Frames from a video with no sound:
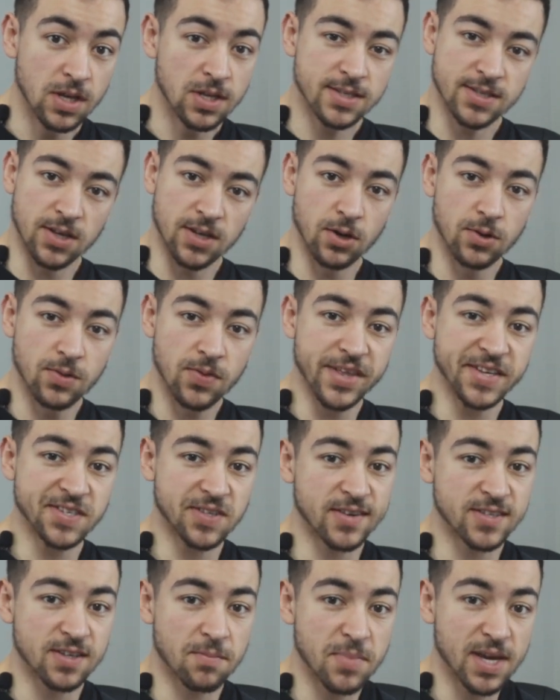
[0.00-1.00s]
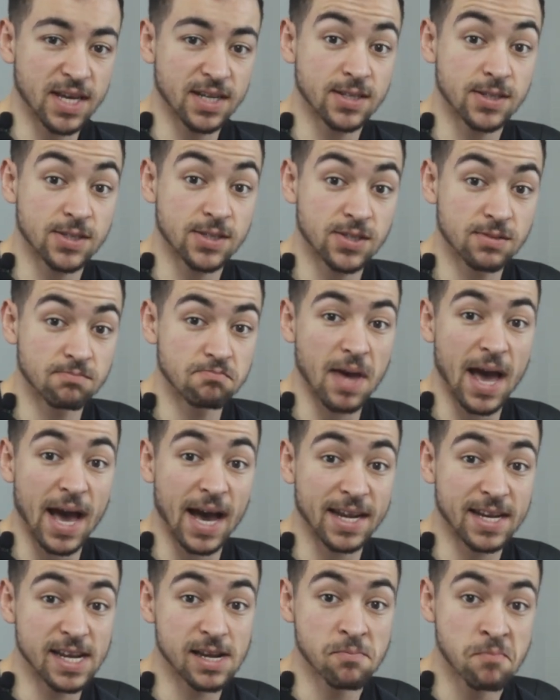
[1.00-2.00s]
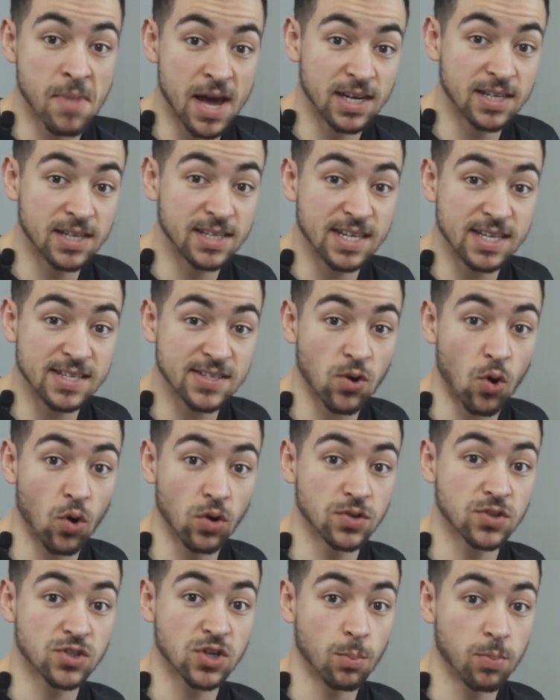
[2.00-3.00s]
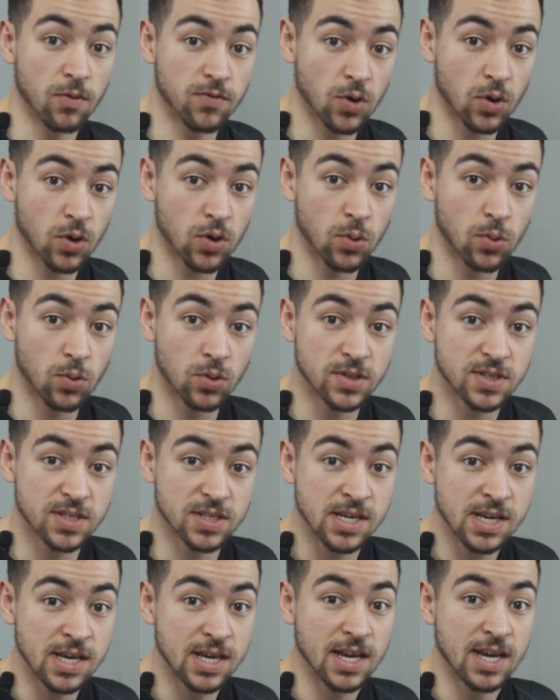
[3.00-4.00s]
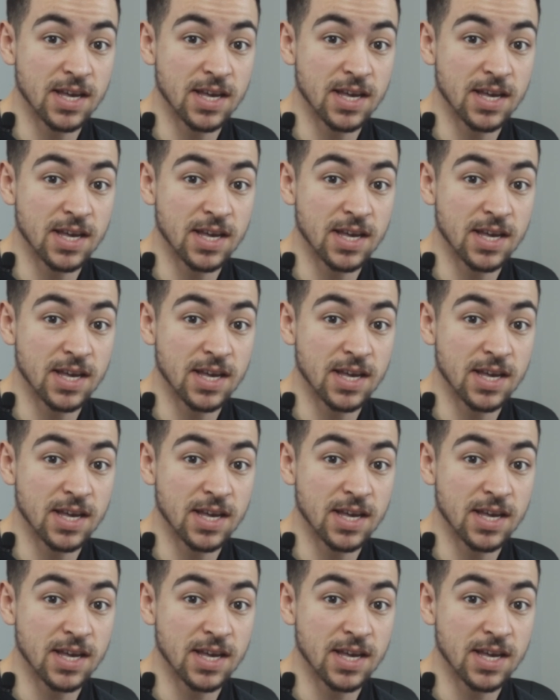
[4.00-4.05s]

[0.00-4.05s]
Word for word: So this doesn't mean adding melodies on top of your chords.